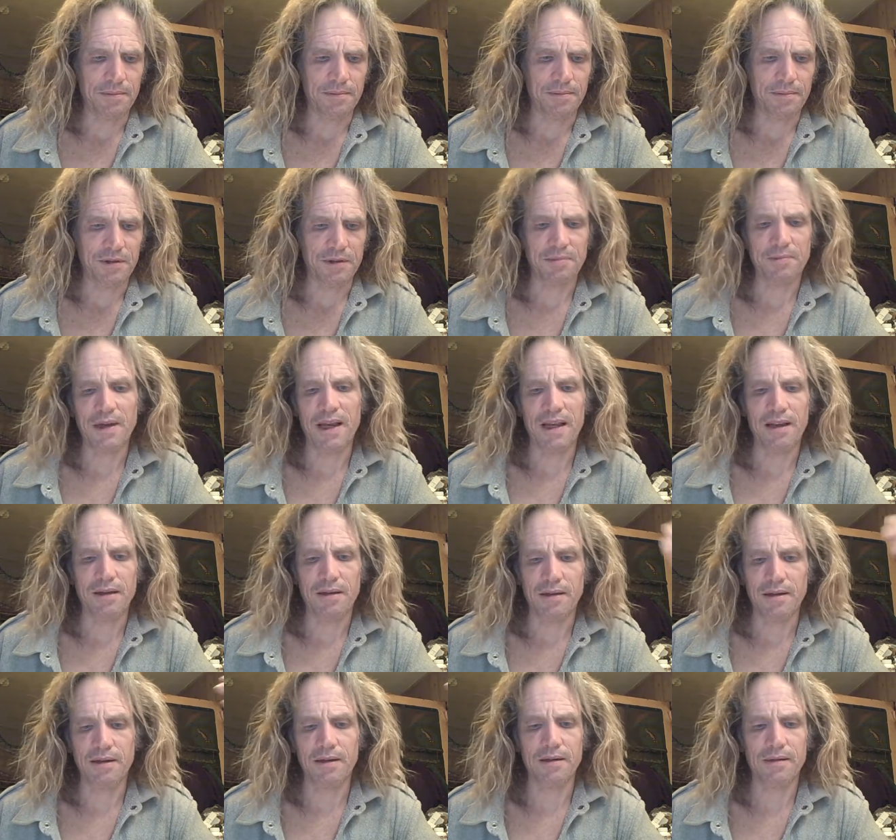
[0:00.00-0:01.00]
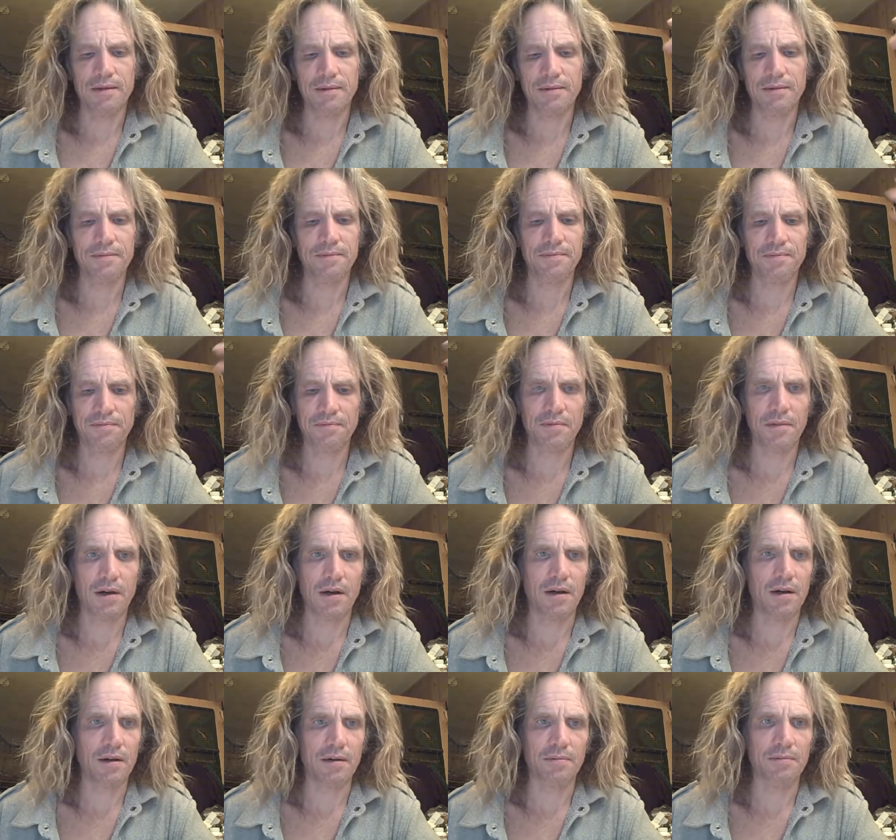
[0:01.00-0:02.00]
spend
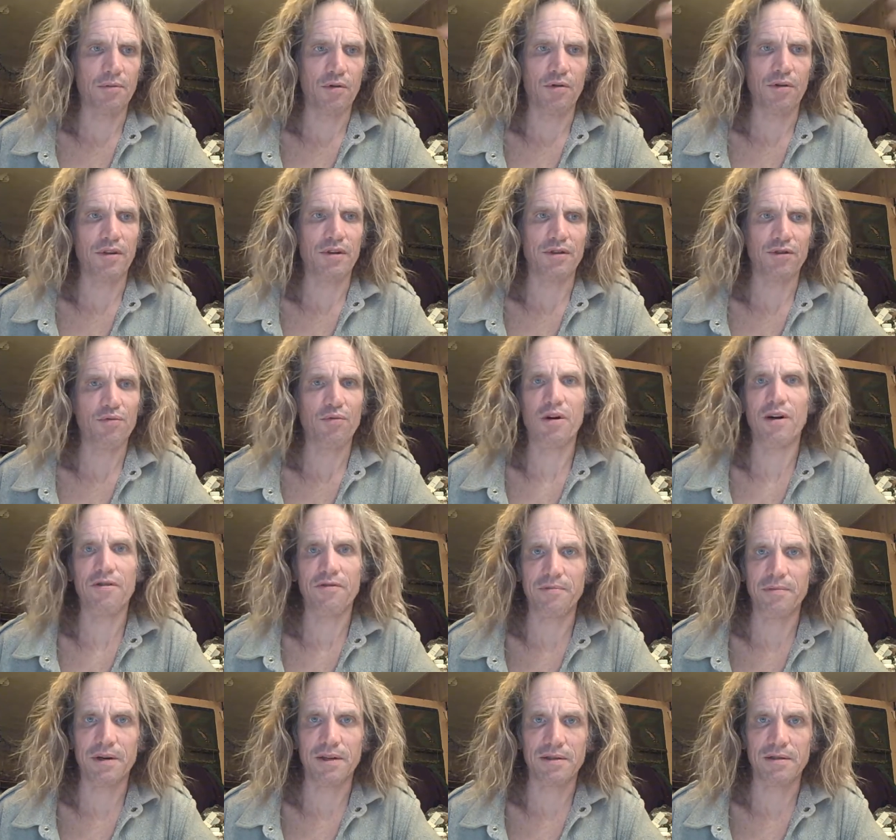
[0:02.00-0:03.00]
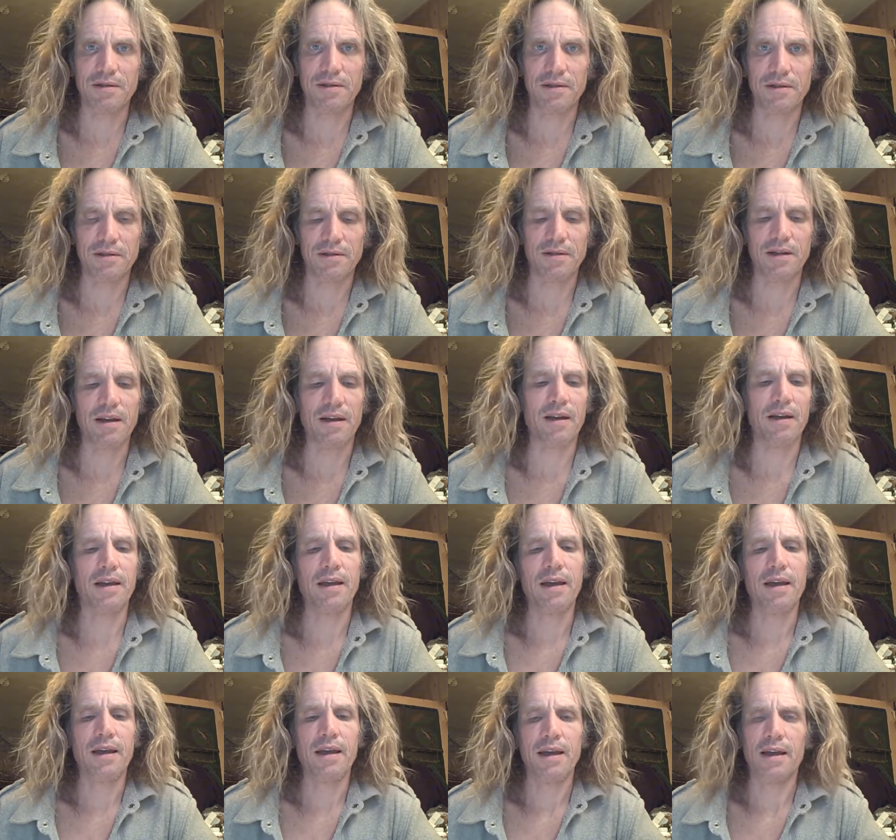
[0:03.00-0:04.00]
more than 12 months, let's say,
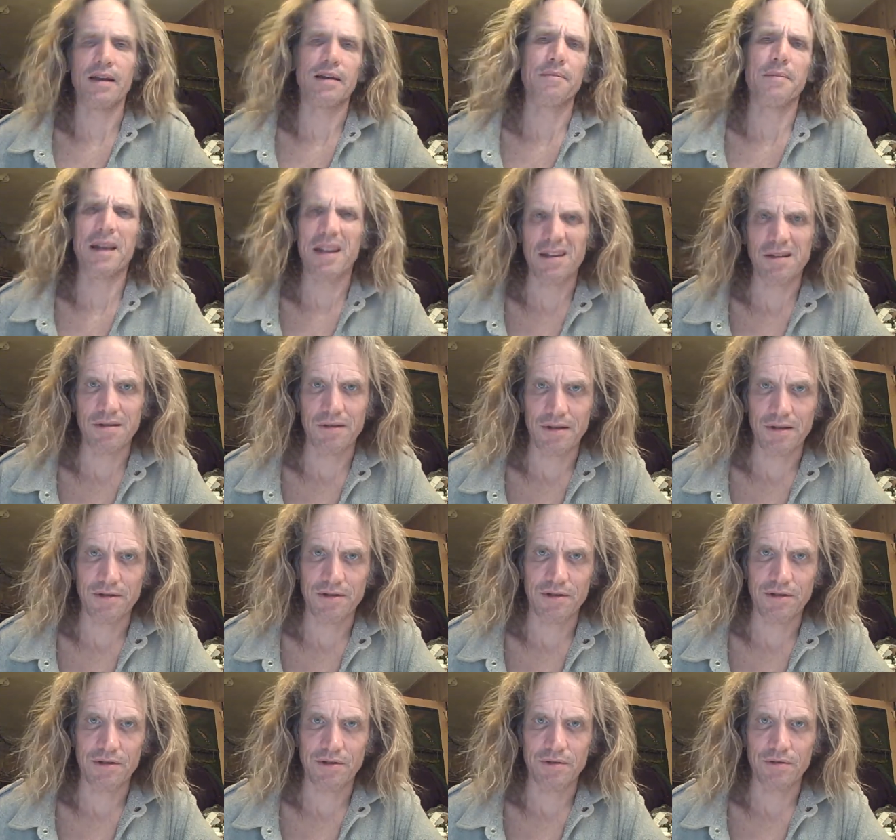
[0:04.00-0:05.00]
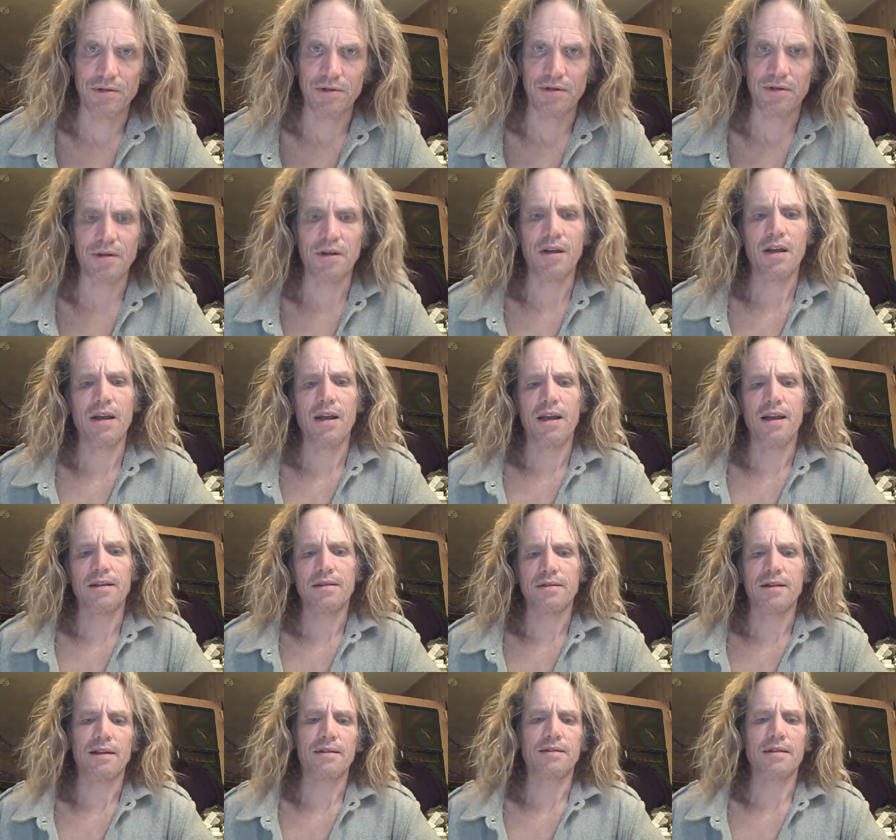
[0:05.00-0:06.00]
in a mental institution.
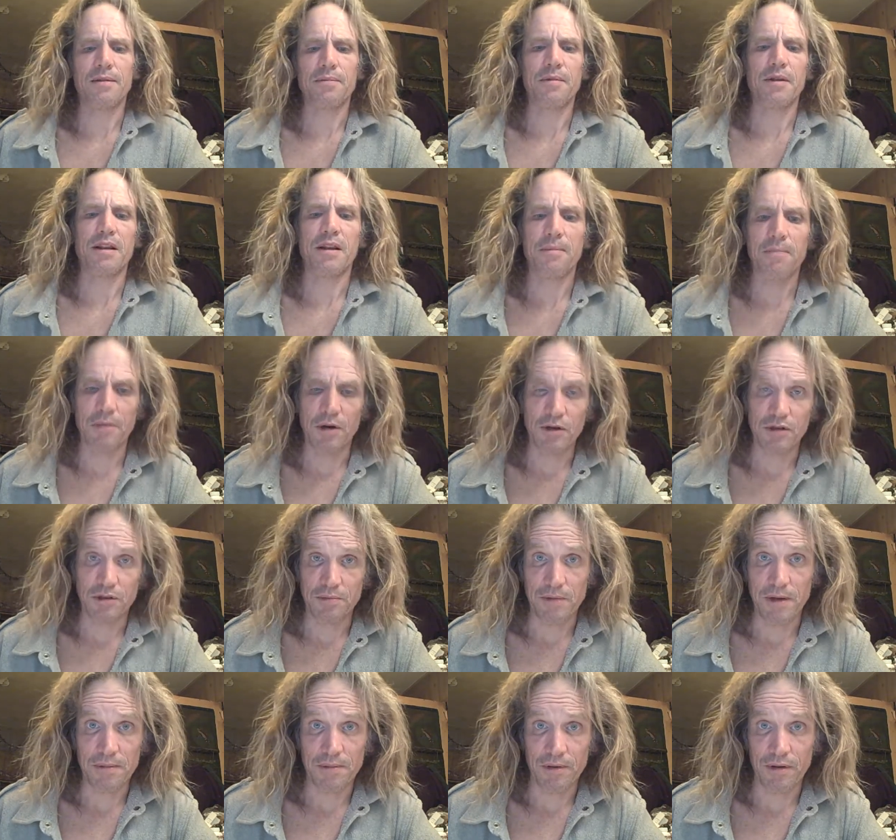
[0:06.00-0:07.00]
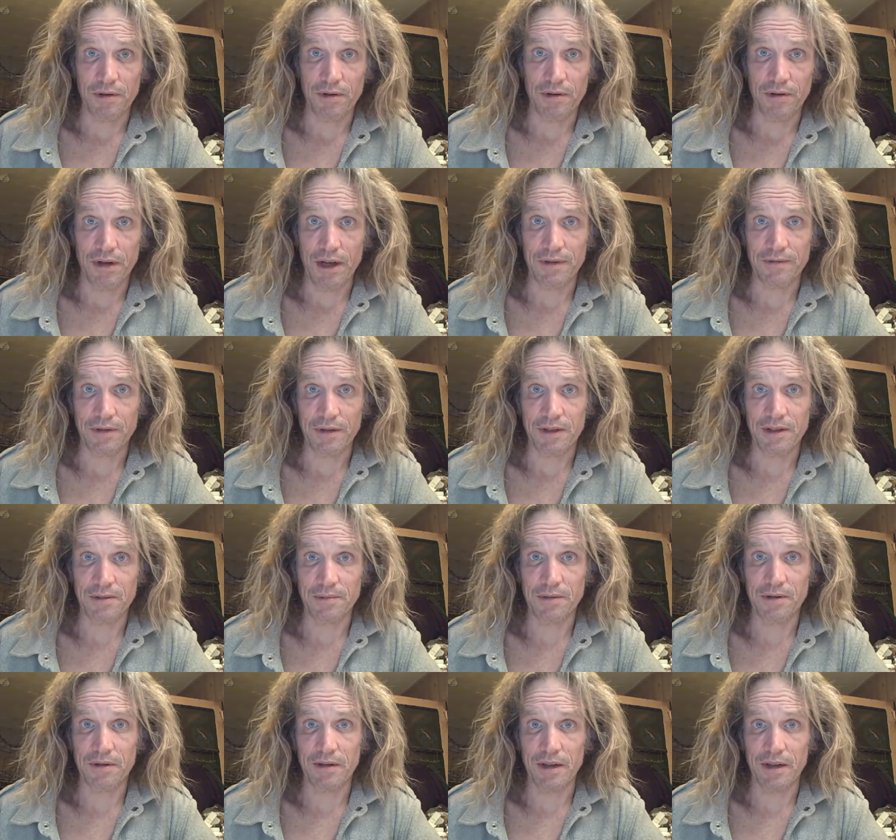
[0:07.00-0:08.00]
It's not something that most people are going to have to
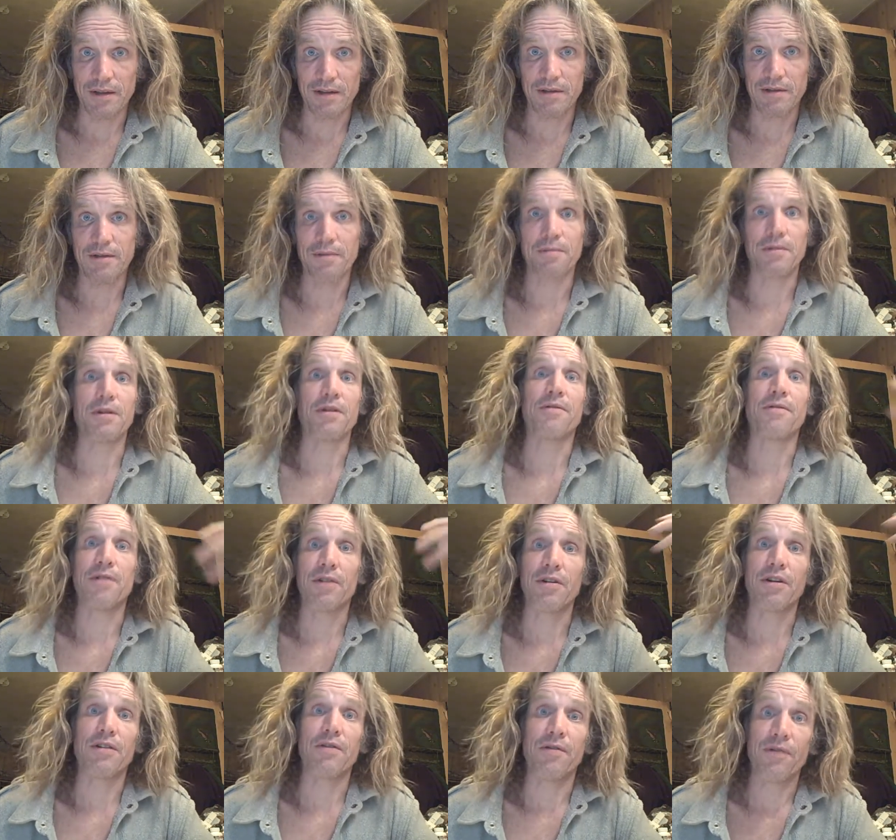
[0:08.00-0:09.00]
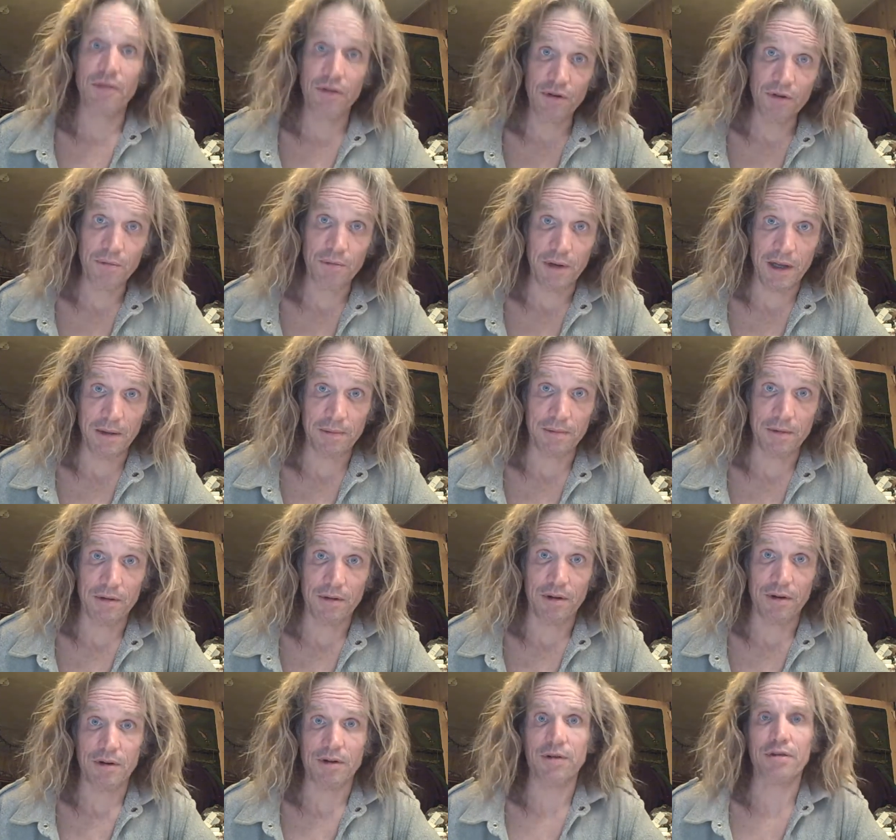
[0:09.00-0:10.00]
experience, but a very few
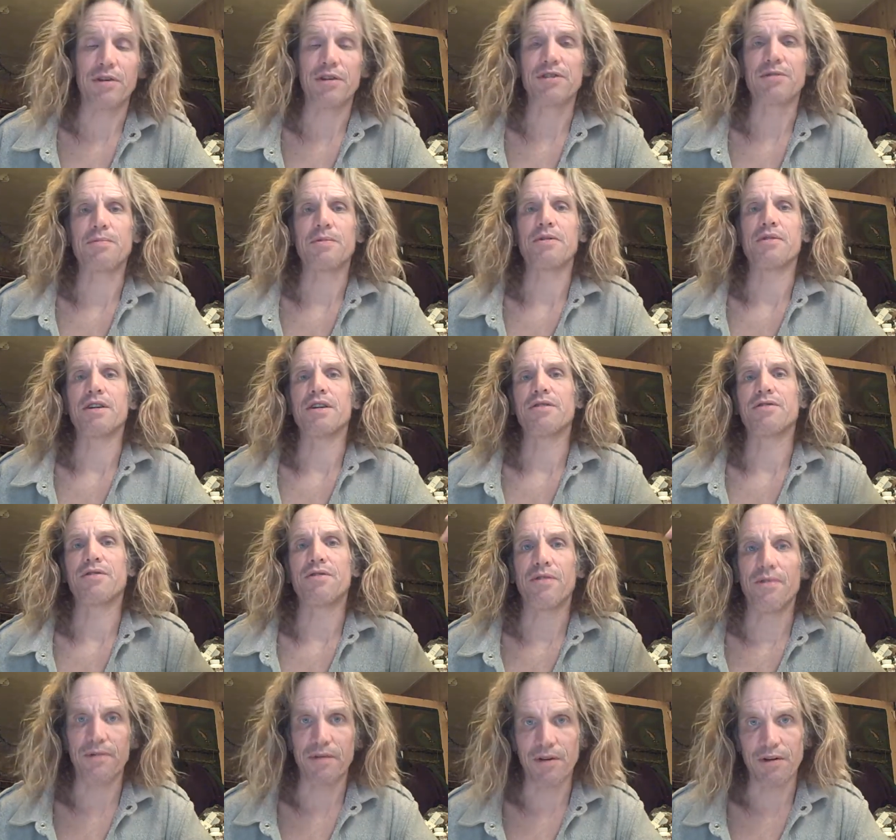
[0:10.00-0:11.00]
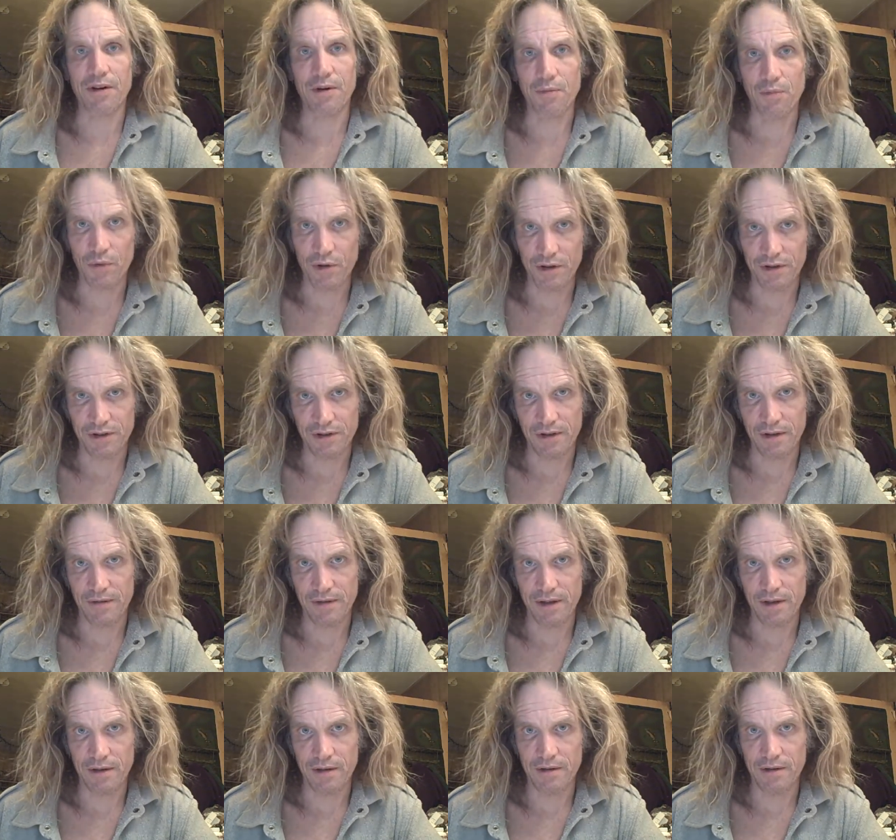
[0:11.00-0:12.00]
people are going to experience the very worst of it.